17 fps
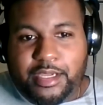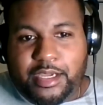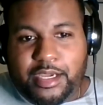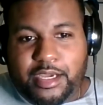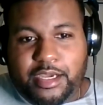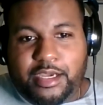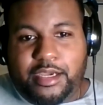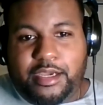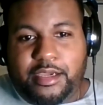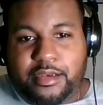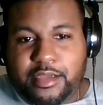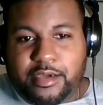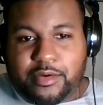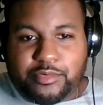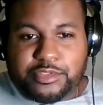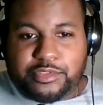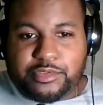And
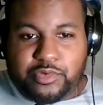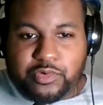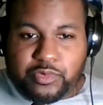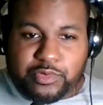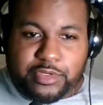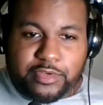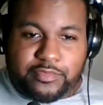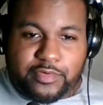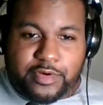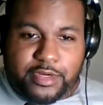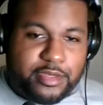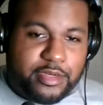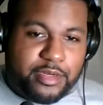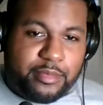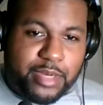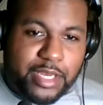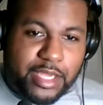that was no different in
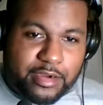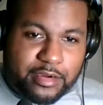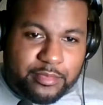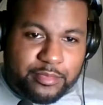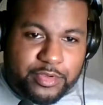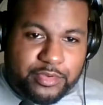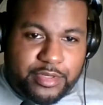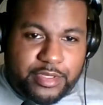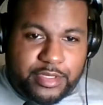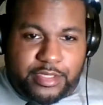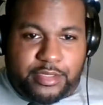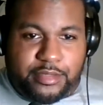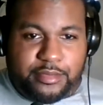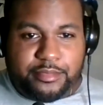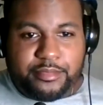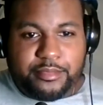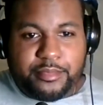the black community.